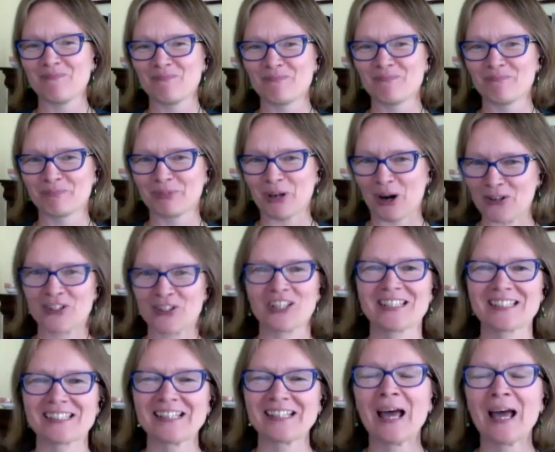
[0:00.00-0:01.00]
project,
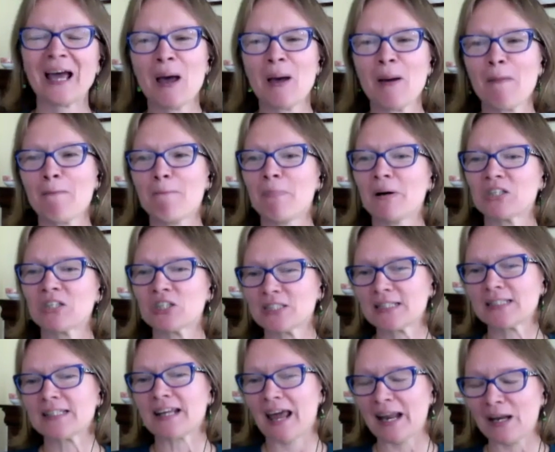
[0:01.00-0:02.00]
but she did
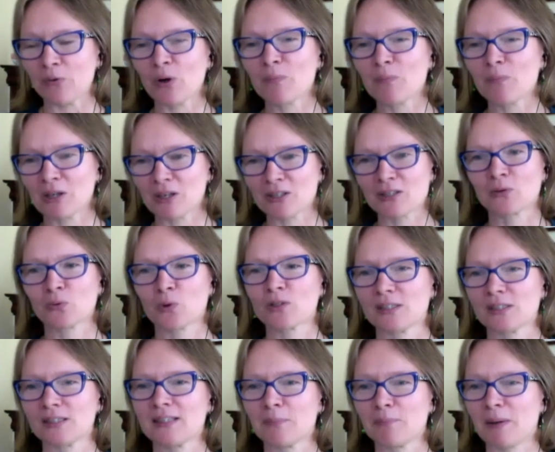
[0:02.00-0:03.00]
it anyway because it was
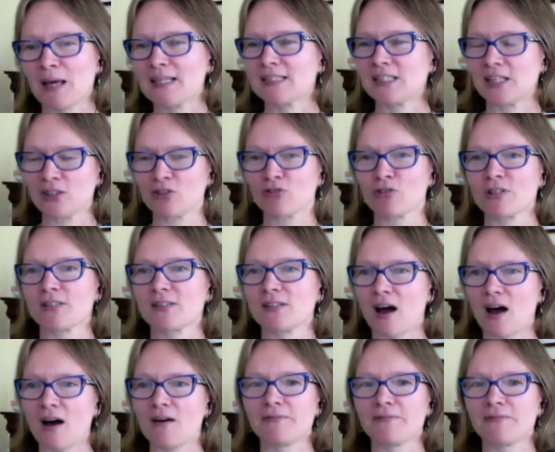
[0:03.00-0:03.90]
in the best interest of